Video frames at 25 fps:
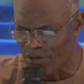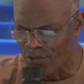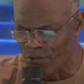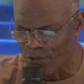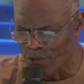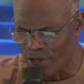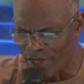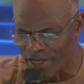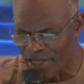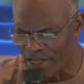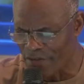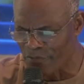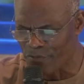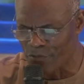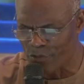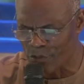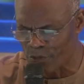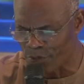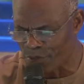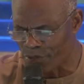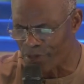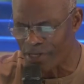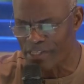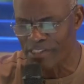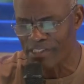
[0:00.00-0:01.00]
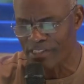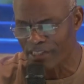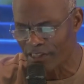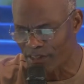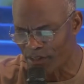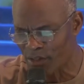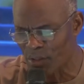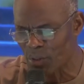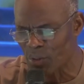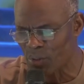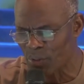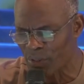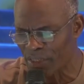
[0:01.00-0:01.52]
We give you praise and
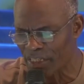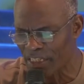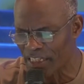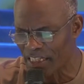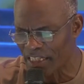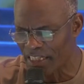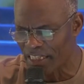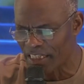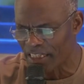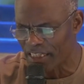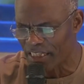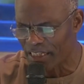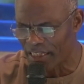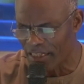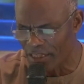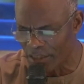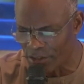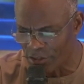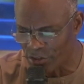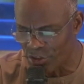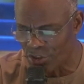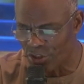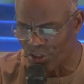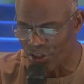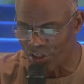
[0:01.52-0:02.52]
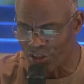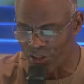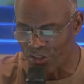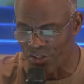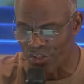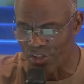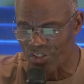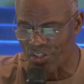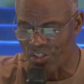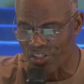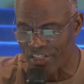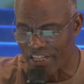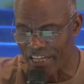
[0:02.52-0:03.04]
glory in
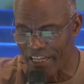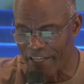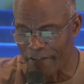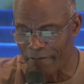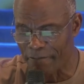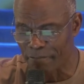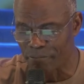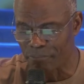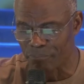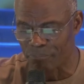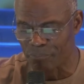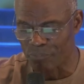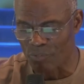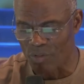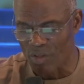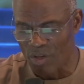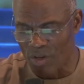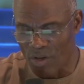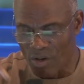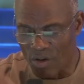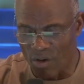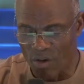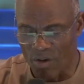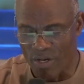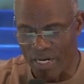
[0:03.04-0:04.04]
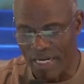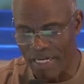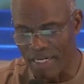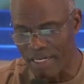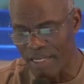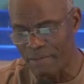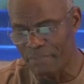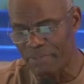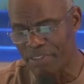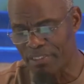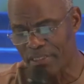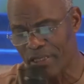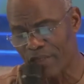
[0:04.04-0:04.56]
Jesus' name. All right,
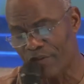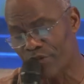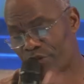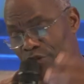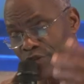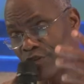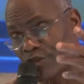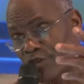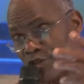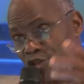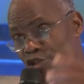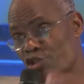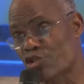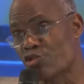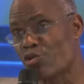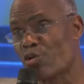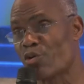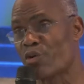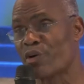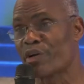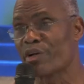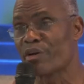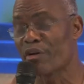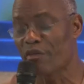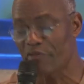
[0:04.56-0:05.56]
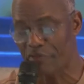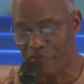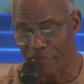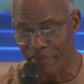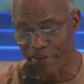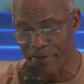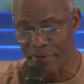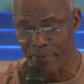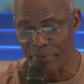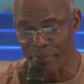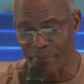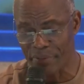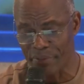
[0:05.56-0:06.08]
let me take you to the story of
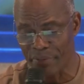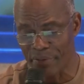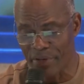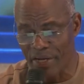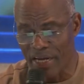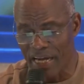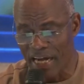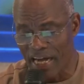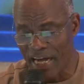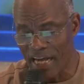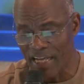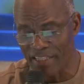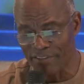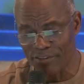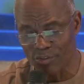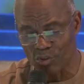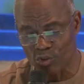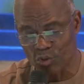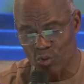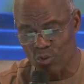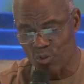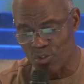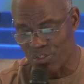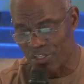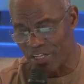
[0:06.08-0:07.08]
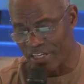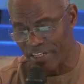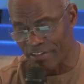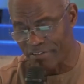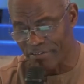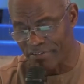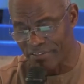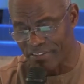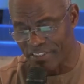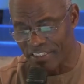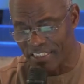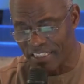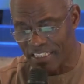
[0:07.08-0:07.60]
Pharaoh and
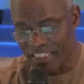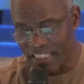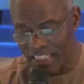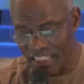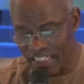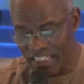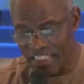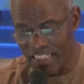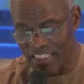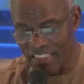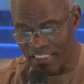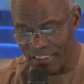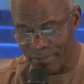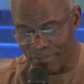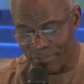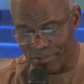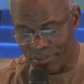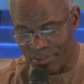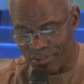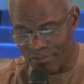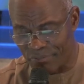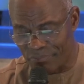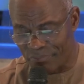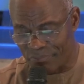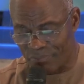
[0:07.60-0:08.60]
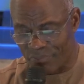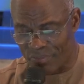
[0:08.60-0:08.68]
Joseph in Egypt.